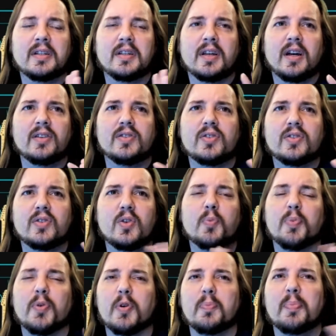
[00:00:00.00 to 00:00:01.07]
a
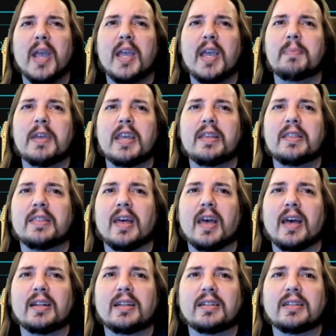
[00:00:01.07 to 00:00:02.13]
super baby
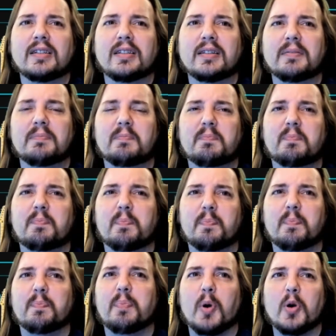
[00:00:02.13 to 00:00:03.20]
that
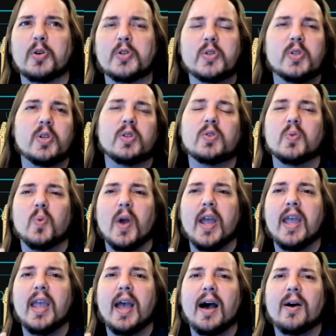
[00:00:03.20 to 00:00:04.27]
bursts its
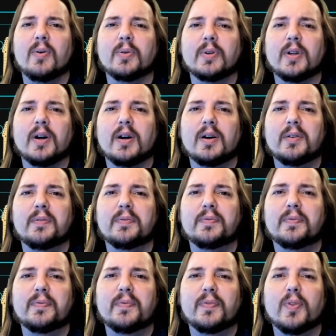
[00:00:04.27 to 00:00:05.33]
way out of
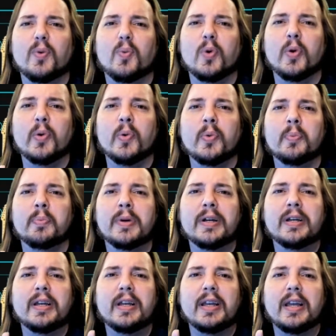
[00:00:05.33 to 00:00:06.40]
the womb
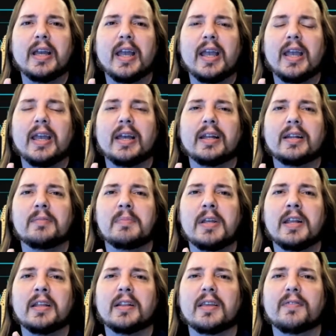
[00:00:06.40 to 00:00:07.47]
and
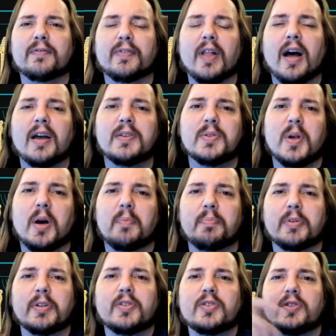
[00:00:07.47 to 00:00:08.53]
immediately flies up
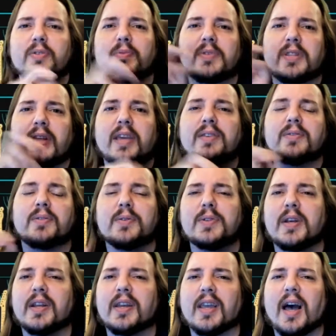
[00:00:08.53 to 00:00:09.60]
and shoots lasers
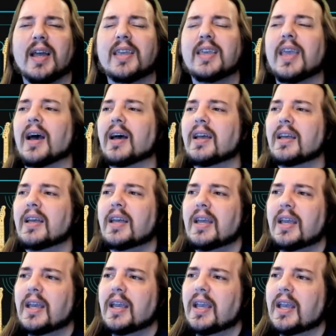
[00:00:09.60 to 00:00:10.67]
at a guy. Yeah,
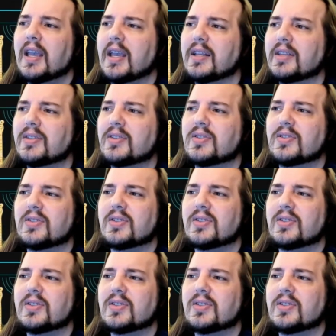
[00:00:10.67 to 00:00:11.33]
it's